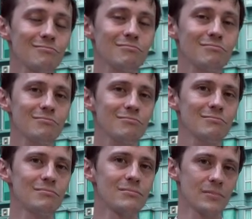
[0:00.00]

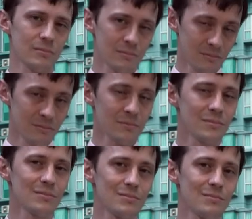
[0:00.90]

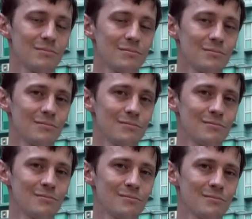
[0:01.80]

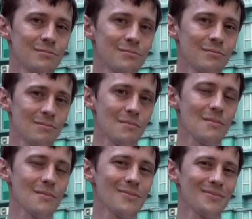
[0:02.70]

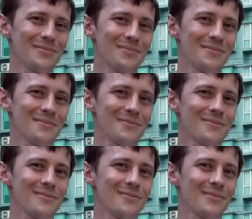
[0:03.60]

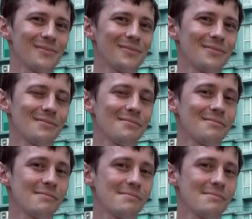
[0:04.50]
[no speech]